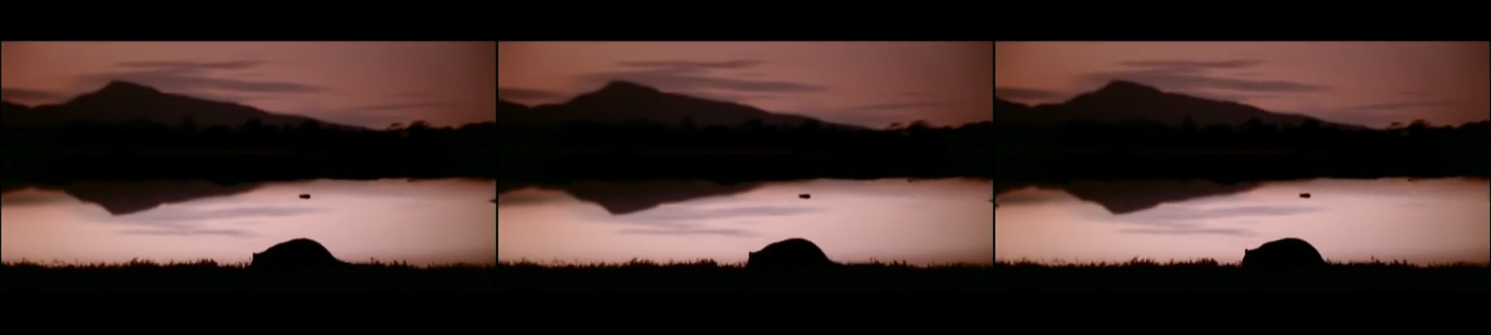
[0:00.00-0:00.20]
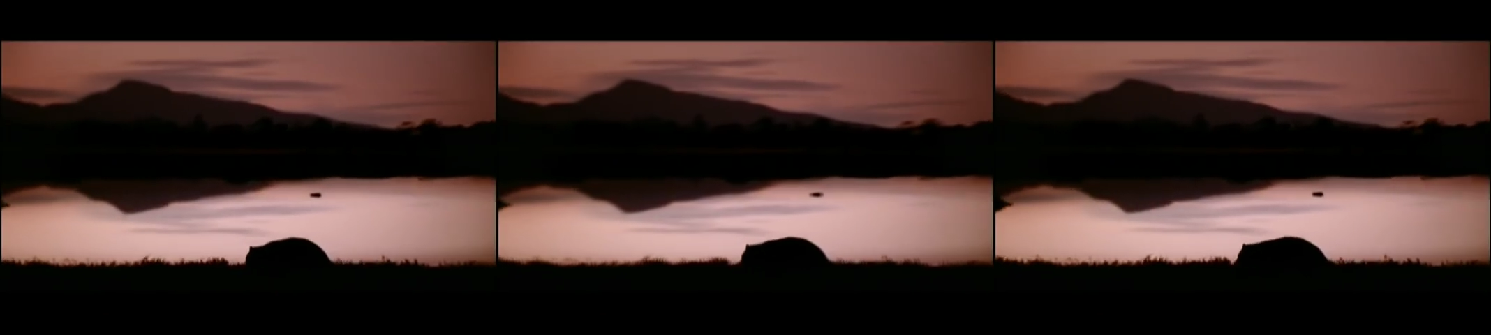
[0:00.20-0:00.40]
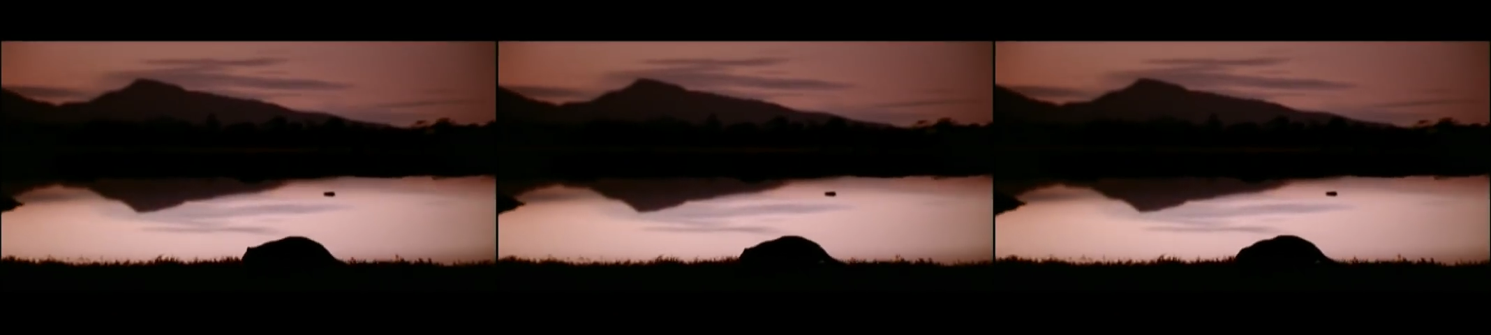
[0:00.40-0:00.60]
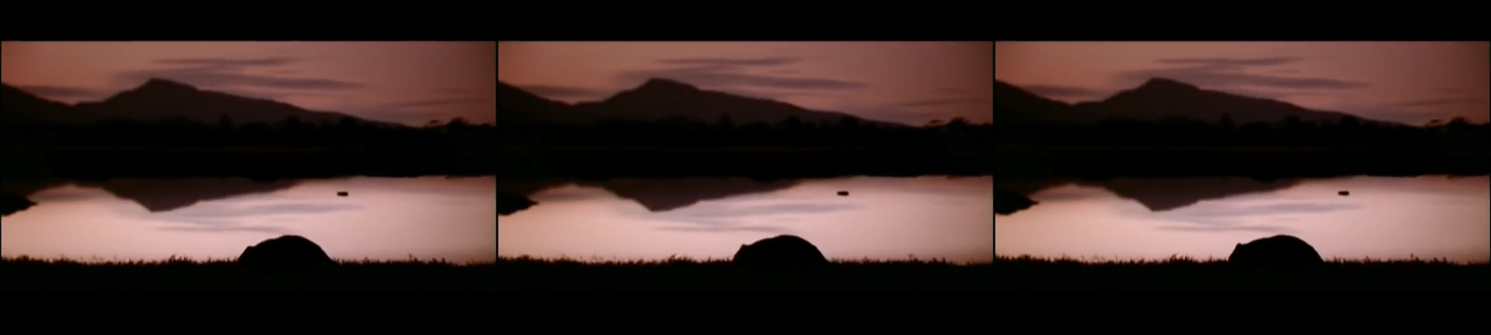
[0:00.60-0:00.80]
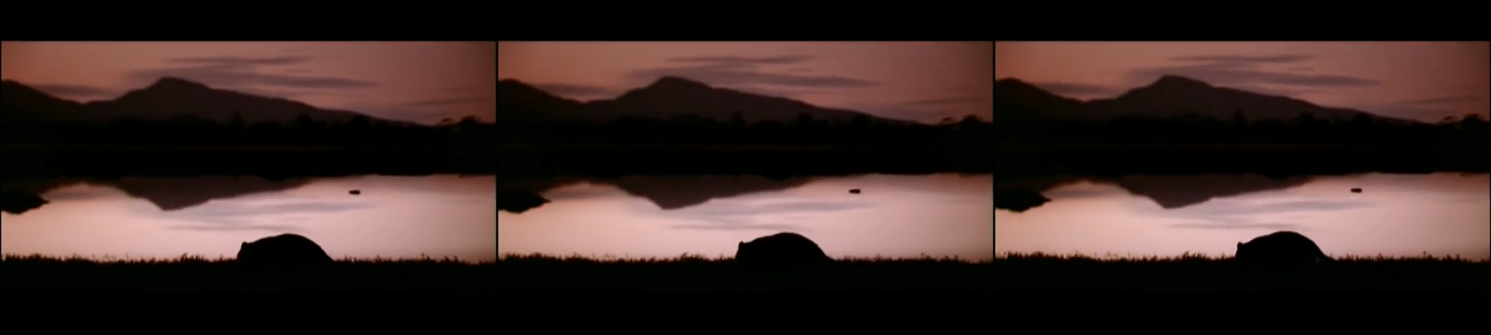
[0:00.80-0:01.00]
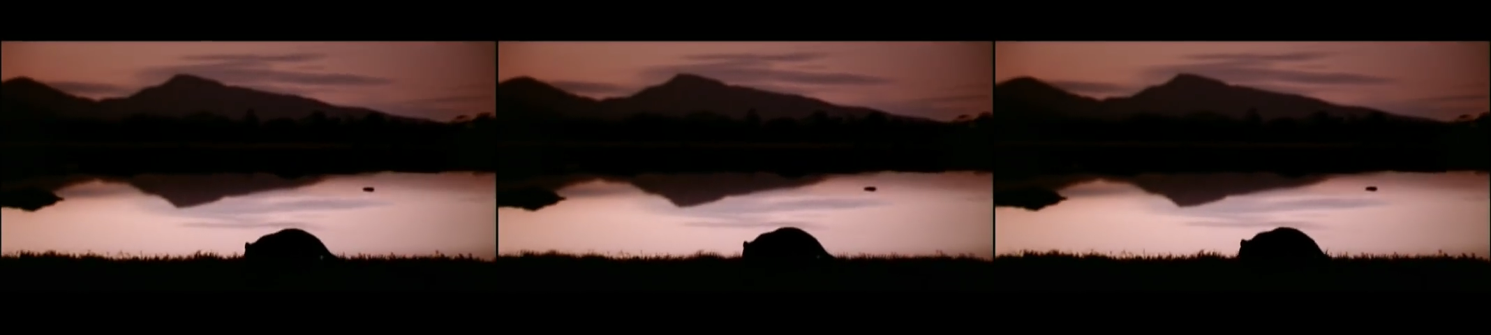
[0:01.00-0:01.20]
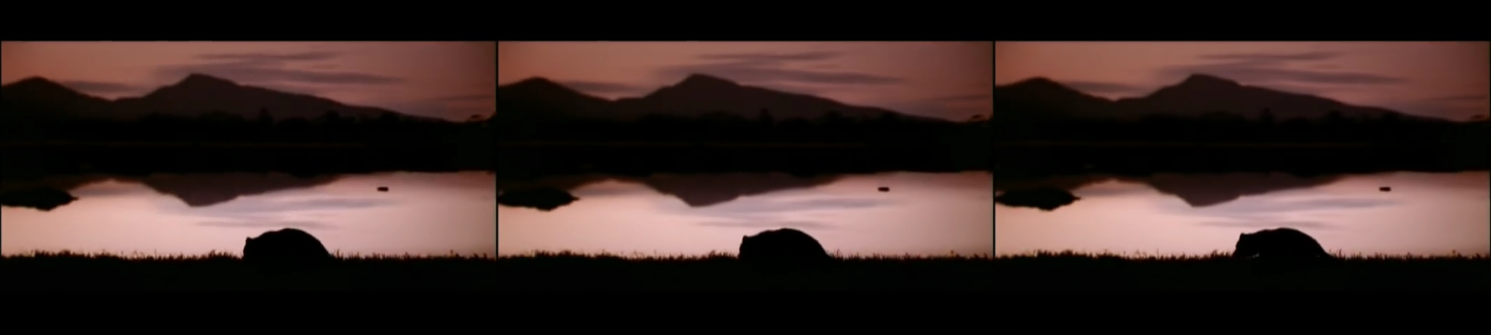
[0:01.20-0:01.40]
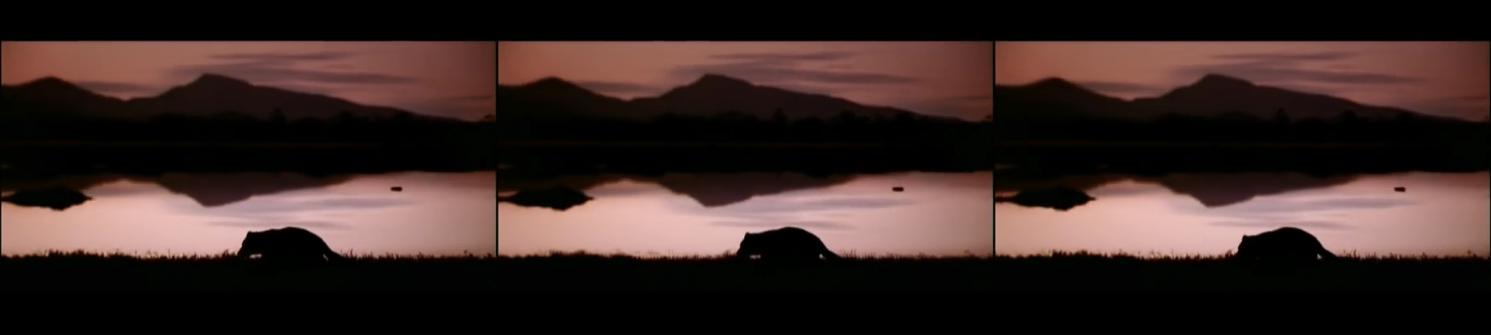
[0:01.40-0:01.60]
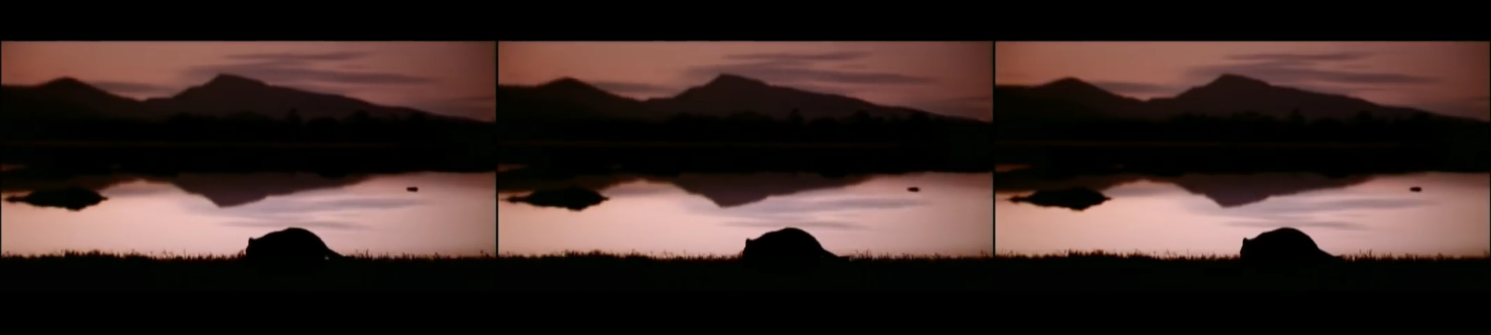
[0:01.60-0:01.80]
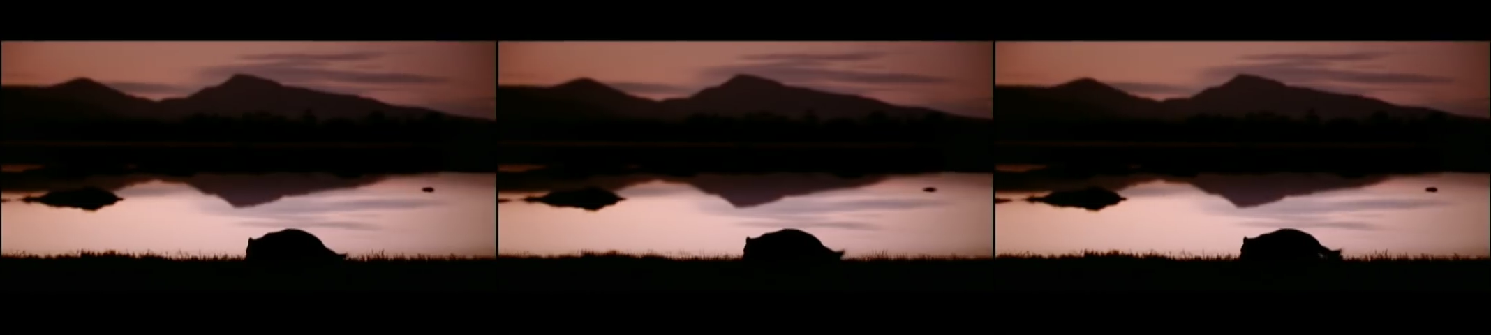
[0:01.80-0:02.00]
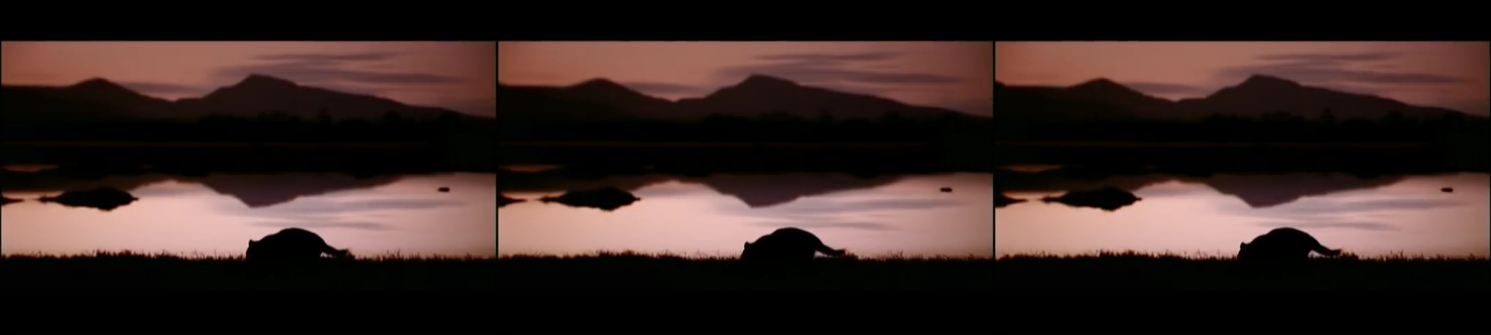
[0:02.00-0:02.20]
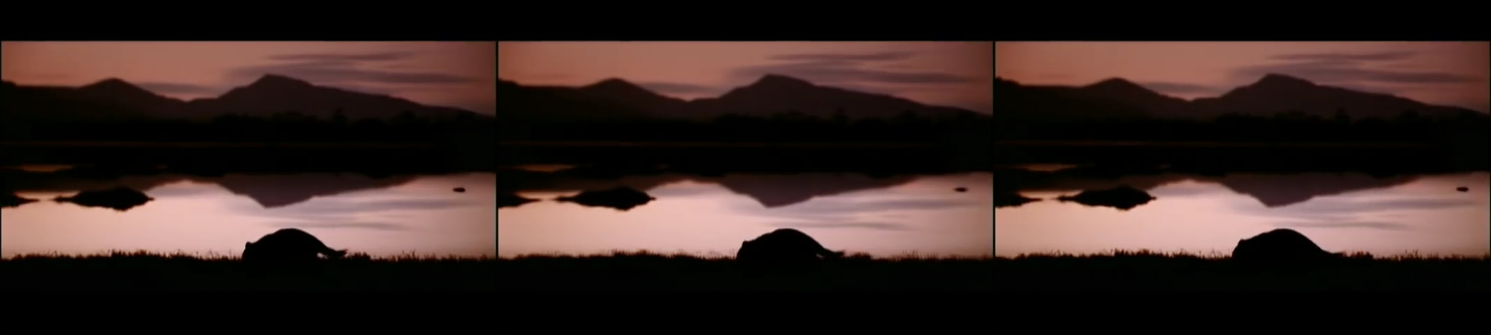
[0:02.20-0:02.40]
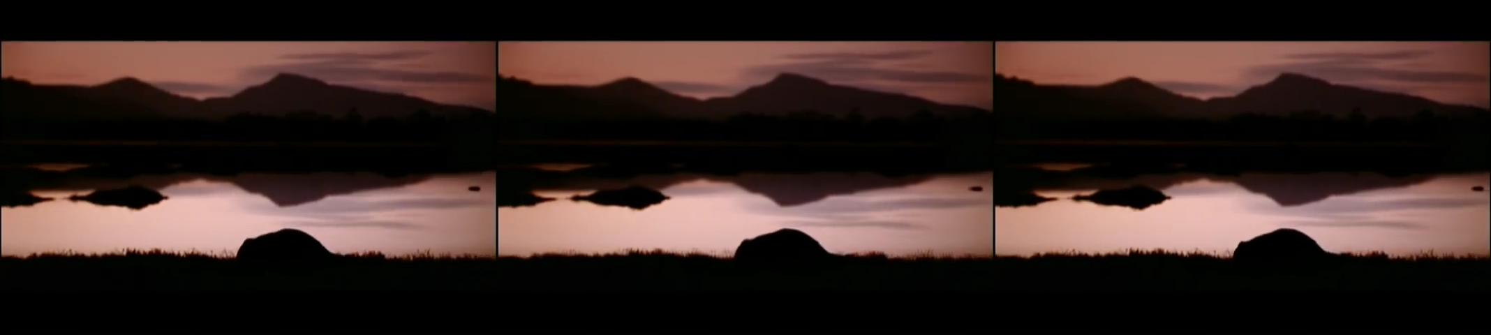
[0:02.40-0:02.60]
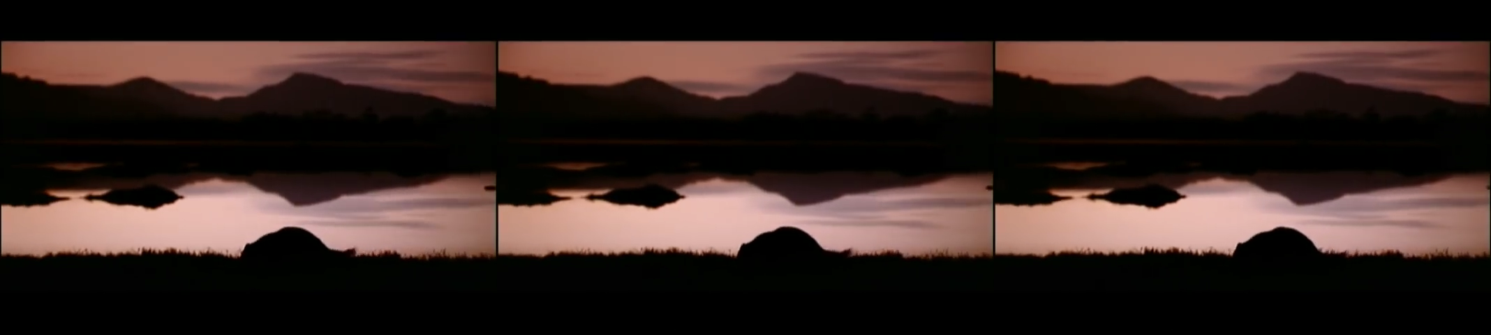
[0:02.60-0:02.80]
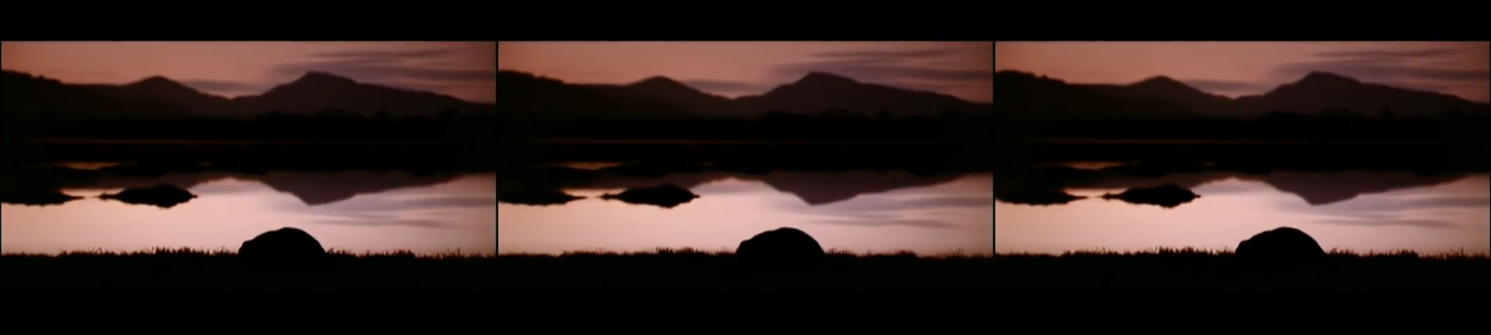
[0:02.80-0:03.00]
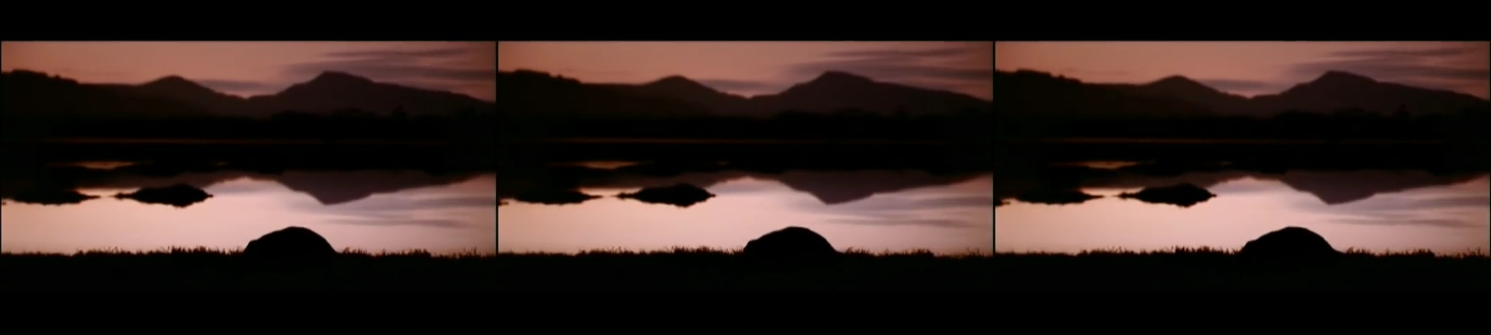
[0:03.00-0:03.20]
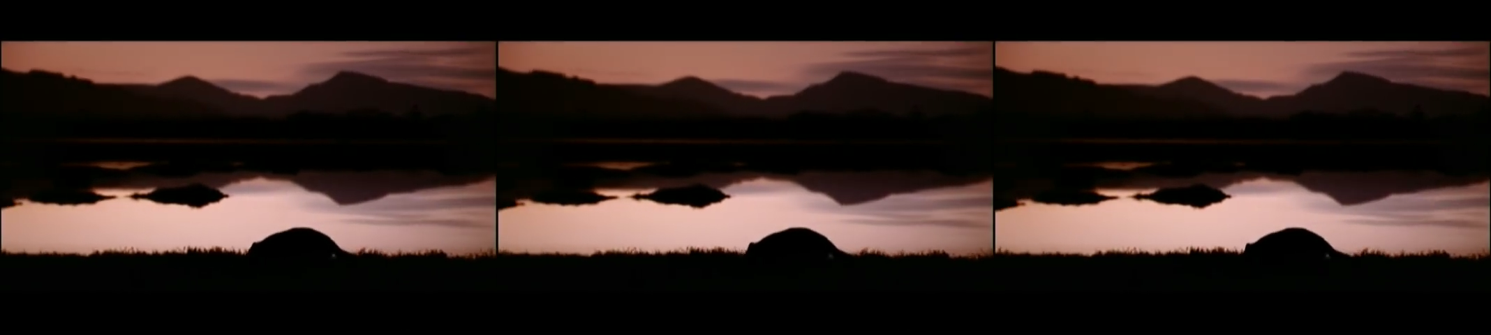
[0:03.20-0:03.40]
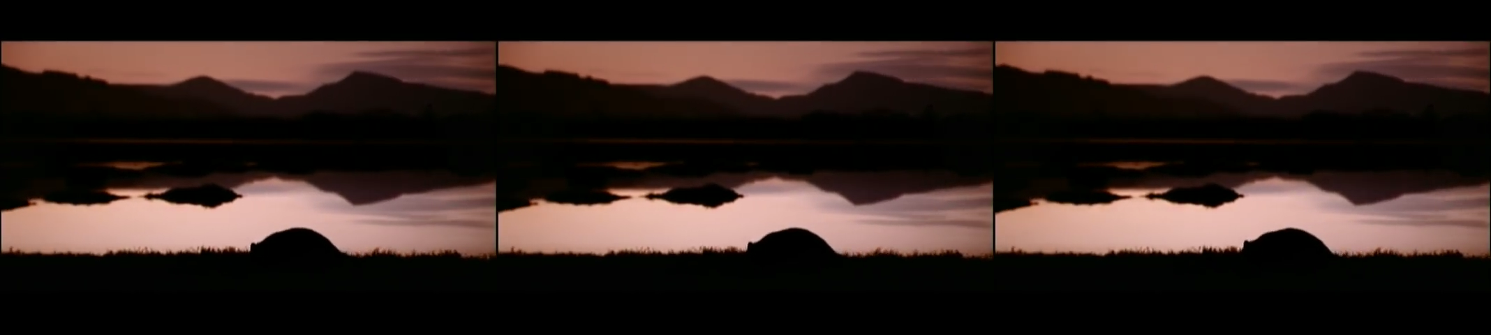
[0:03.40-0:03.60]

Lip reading: No face is visible, so there are no lips to read.